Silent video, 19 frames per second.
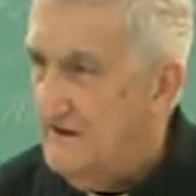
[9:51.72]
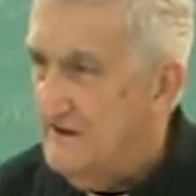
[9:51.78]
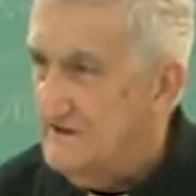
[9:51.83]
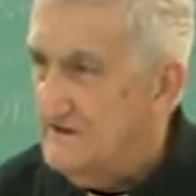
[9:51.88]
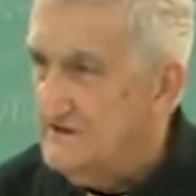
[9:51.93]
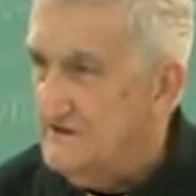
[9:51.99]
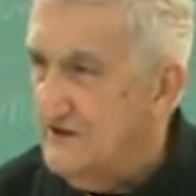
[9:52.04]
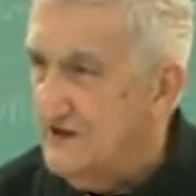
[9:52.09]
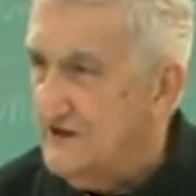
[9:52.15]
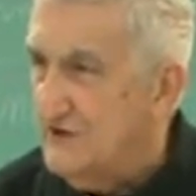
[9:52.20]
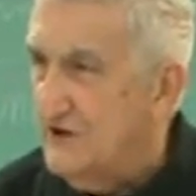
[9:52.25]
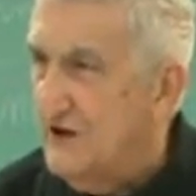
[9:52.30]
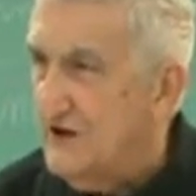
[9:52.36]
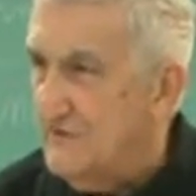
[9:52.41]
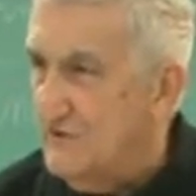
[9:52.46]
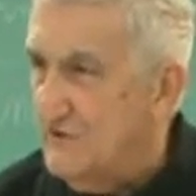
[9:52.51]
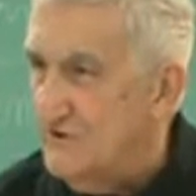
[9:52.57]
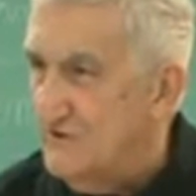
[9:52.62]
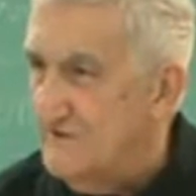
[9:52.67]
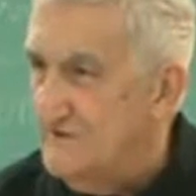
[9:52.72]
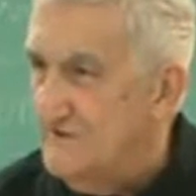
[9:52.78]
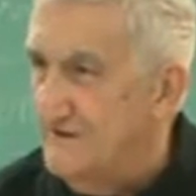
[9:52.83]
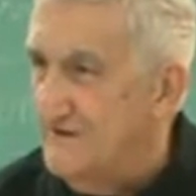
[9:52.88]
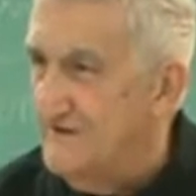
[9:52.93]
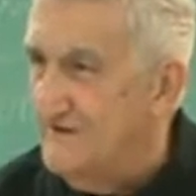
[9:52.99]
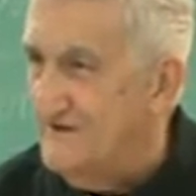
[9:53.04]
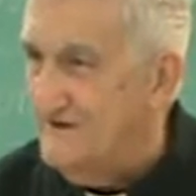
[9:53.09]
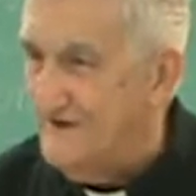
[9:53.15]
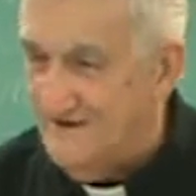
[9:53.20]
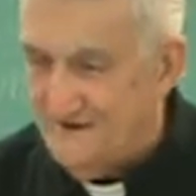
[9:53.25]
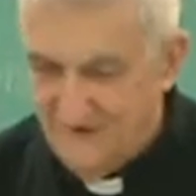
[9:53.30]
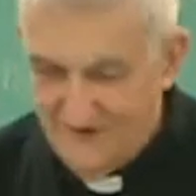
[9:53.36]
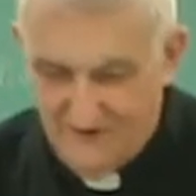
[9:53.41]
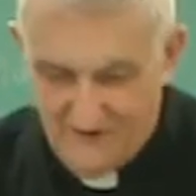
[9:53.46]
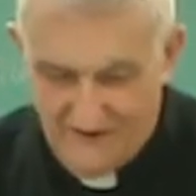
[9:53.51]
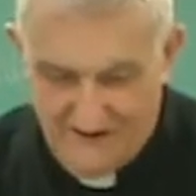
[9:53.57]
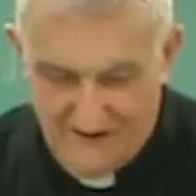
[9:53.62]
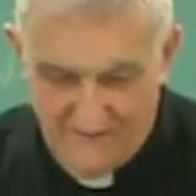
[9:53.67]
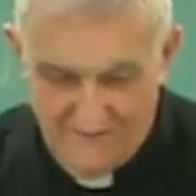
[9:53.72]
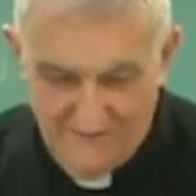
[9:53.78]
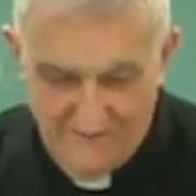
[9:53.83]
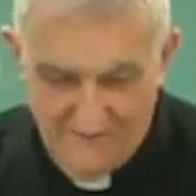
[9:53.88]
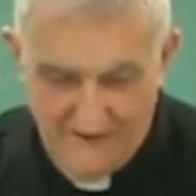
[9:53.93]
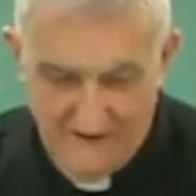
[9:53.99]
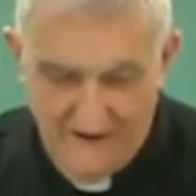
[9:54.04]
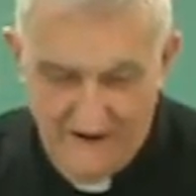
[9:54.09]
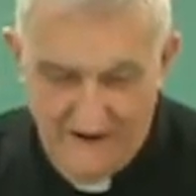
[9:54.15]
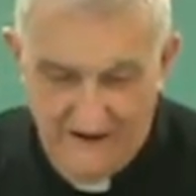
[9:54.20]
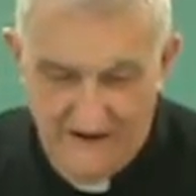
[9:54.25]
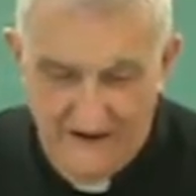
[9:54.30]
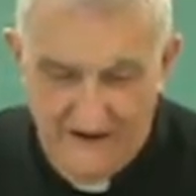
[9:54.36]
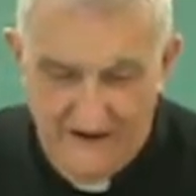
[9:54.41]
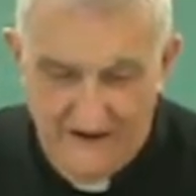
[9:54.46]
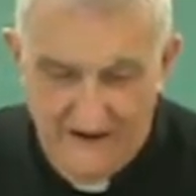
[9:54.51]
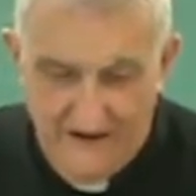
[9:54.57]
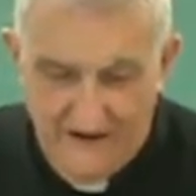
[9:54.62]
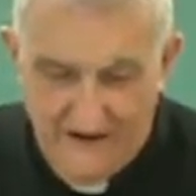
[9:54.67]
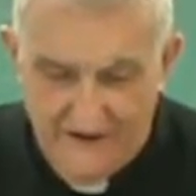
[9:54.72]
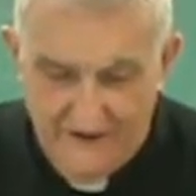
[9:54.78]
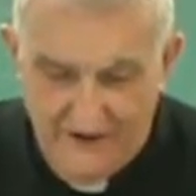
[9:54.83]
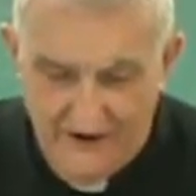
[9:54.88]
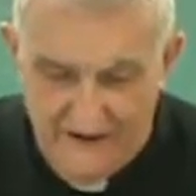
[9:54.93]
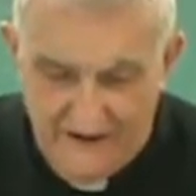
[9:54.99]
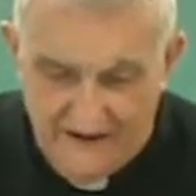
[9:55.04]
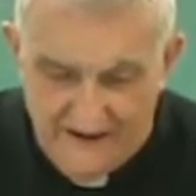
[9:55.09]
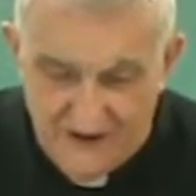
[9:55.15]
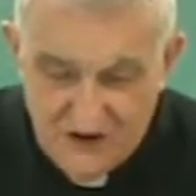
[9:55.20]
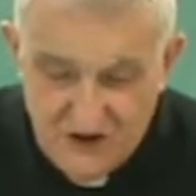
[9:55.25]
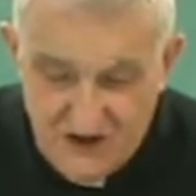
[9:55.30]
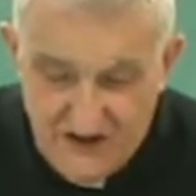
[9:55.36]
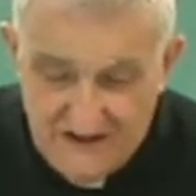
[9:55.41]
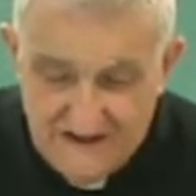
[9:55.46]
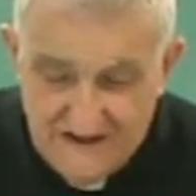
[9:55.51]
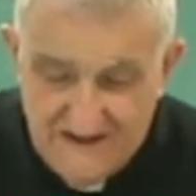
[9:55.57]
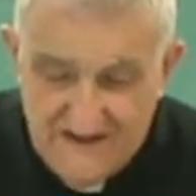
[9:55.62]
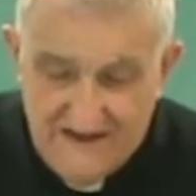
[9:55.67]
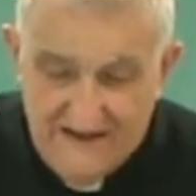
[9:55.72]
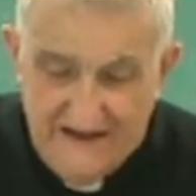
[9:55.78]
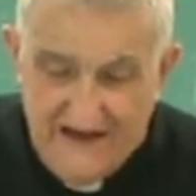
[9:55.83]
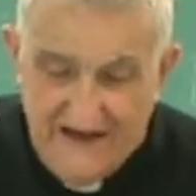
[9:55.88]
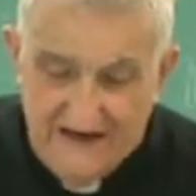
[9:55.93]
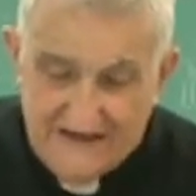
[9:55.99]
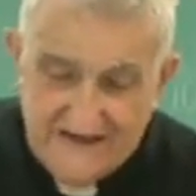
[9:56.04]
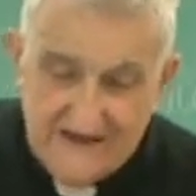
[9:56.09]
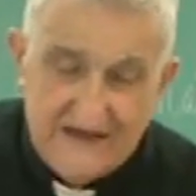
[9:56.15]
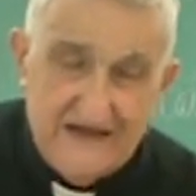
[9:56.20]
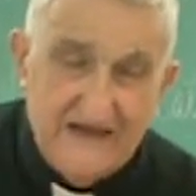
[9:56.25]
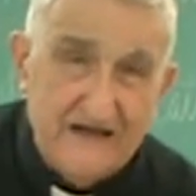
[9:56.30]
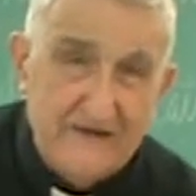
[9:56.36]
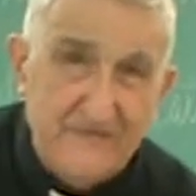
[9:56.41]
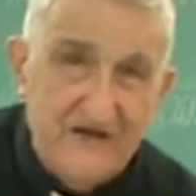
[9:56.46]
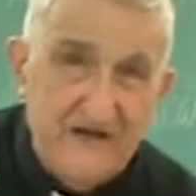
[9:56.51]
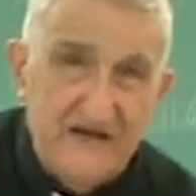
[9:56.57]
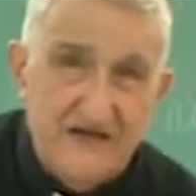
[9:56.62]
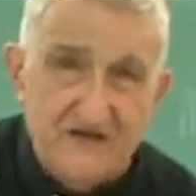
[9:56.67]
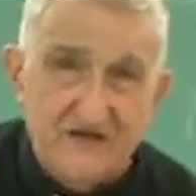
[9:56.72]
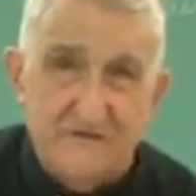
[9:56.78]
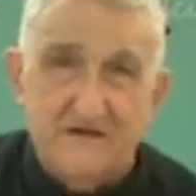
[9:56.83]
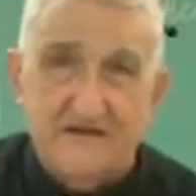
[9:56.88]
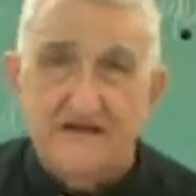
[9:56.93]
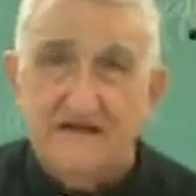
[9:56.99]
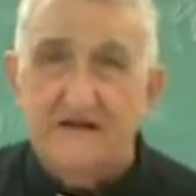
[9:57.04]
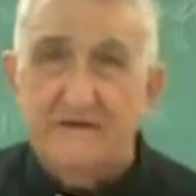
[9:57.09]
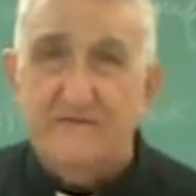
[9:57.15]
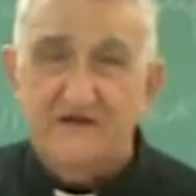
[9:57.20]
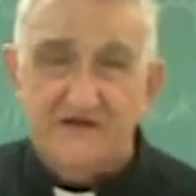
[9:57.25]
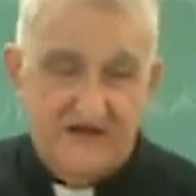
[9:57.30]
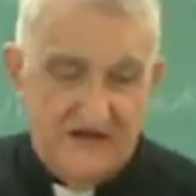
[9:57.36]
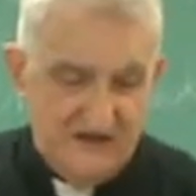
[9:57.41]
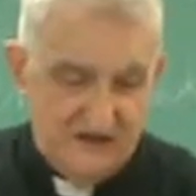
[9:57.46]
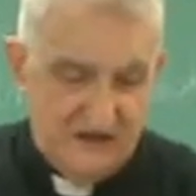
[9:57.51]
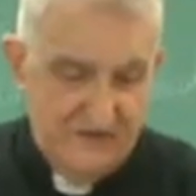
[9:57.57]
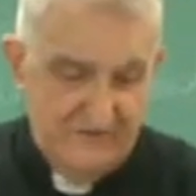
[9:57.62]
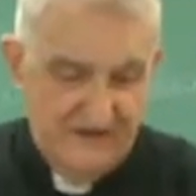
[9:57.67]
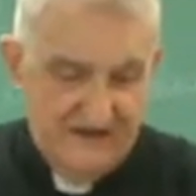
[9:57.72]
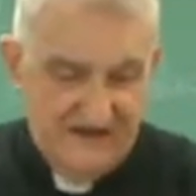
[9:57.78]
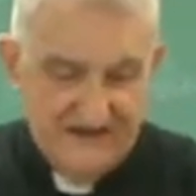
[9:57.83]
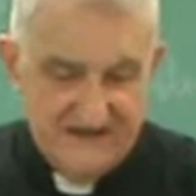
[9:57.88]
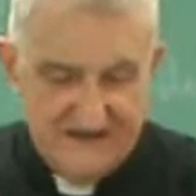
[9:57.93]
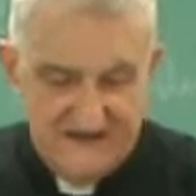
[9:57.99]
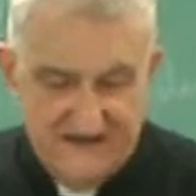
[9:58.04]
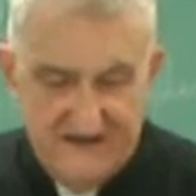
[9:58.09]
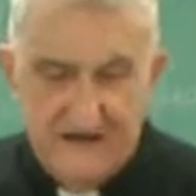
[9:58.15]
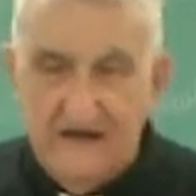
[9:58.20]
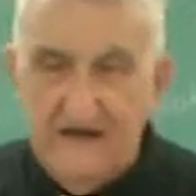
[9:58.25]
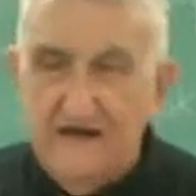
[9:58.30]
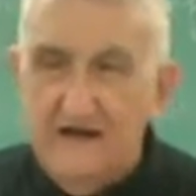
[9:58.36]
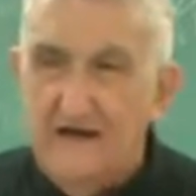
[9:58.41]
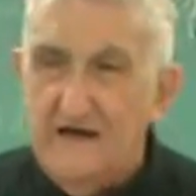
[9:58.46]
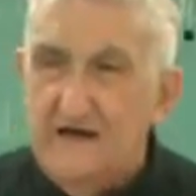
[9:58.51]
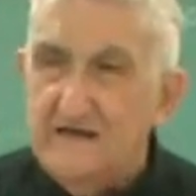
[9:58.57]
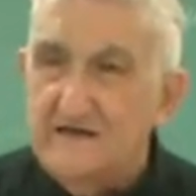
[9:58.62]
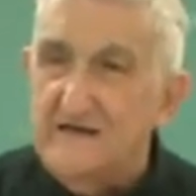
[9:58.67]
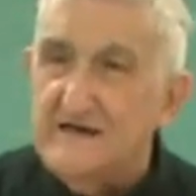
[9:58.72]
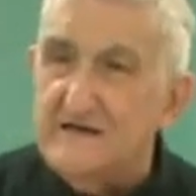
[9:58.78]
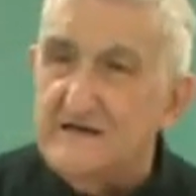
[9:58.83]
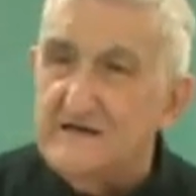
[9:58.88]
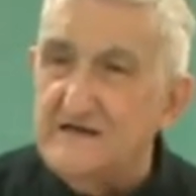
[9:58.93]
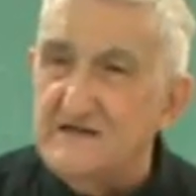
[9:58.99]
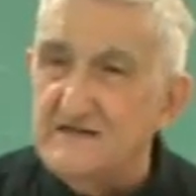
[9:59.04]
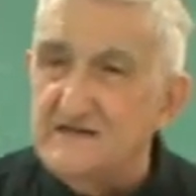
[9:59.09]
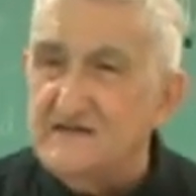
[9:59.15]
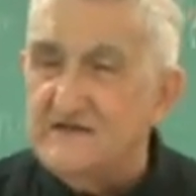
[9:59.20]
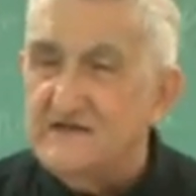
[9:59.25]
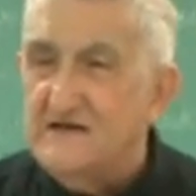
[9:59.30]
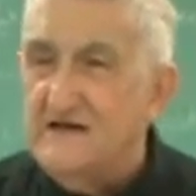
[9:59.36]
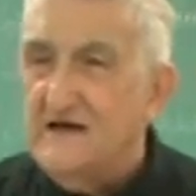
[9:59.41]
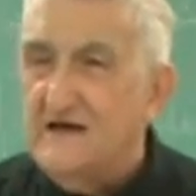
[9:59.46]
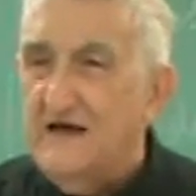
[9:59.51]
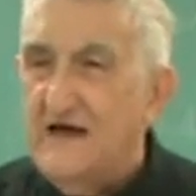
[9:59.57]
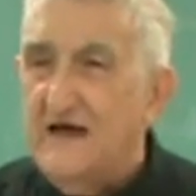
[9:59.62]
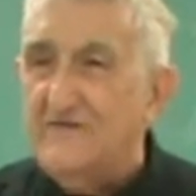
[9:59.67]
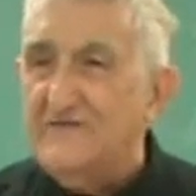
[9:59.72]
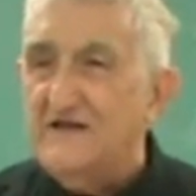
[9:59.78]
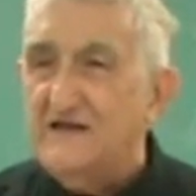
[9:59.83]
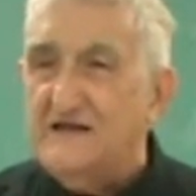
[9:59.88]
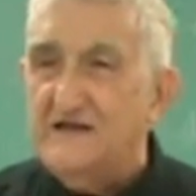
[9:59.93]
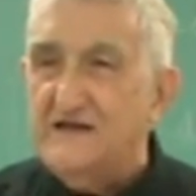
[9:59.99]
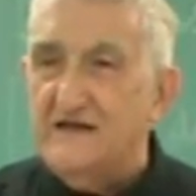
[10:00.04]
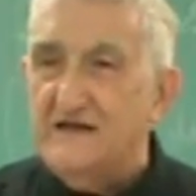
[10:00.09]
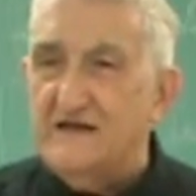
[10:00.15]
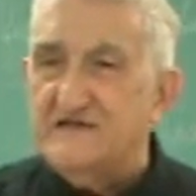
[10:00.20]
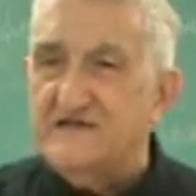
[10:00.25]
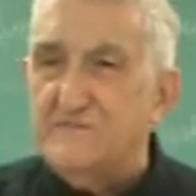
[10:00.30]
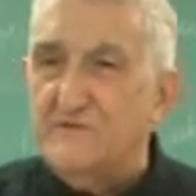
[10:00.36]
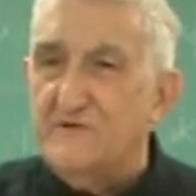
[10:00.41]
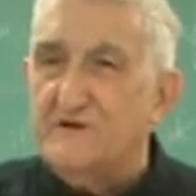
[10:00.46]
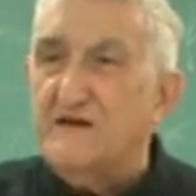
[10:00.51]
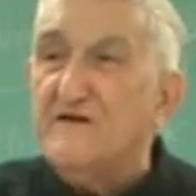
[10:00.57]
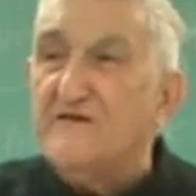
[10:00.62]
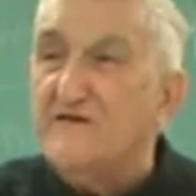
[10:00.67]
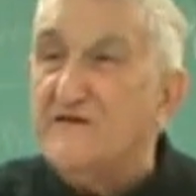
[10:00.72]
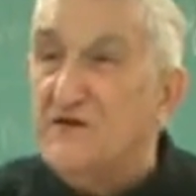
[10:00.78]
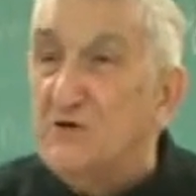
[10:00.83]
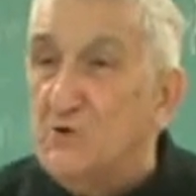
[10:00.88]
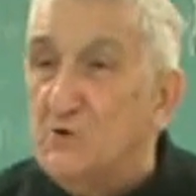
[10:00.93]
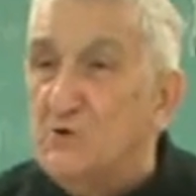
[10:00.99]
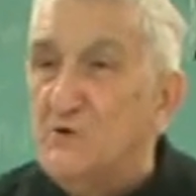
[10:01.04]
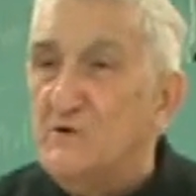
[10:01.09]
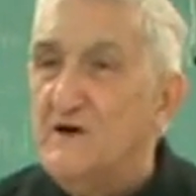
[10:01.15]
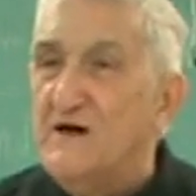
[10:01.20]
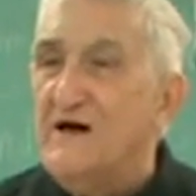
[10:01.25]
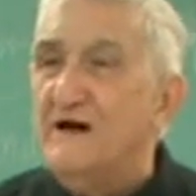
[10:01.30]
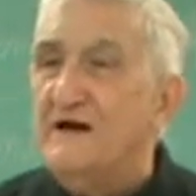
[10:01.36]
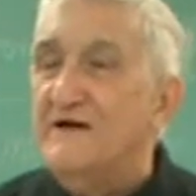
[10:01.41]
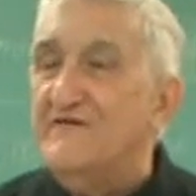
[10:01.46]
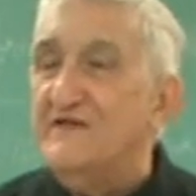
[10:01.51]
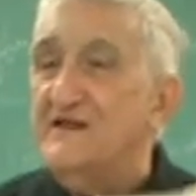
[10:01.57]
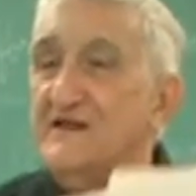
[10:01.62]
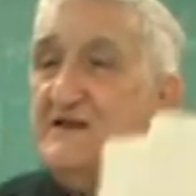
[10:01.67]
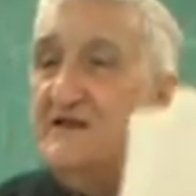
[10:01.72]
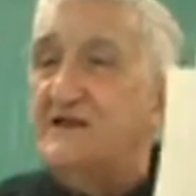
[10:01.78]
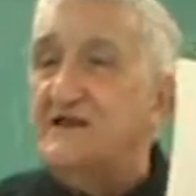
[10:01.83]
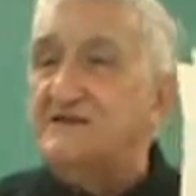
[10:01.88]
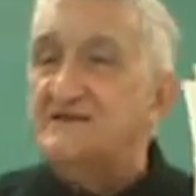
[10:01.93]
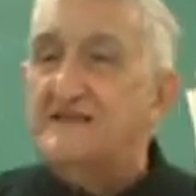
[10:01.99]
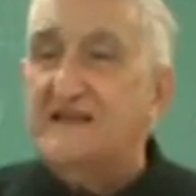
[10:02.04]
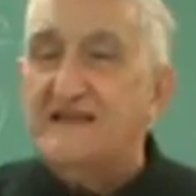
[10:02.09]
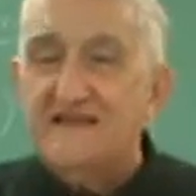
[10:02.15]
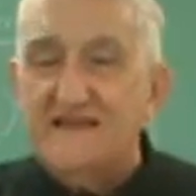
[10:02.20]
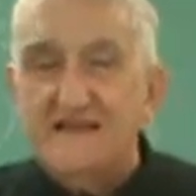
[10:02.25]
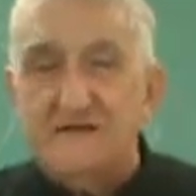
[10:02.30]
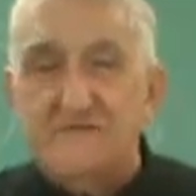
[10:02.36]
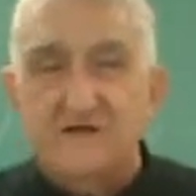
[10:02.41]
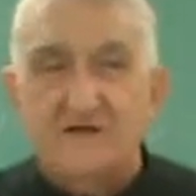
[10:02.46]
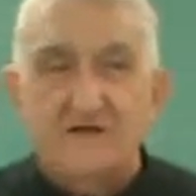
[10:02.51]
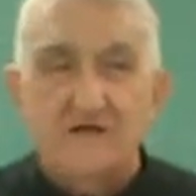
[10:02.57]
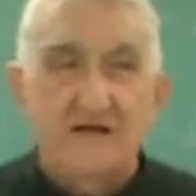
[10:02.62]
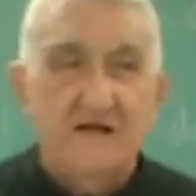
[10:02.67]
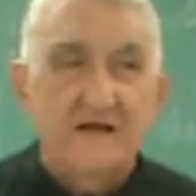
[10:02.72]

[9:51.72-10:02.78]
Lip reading: It's not normal. Okay? And now, chance denies determinism. Determinism, they say there is everything is preview, everything is determined.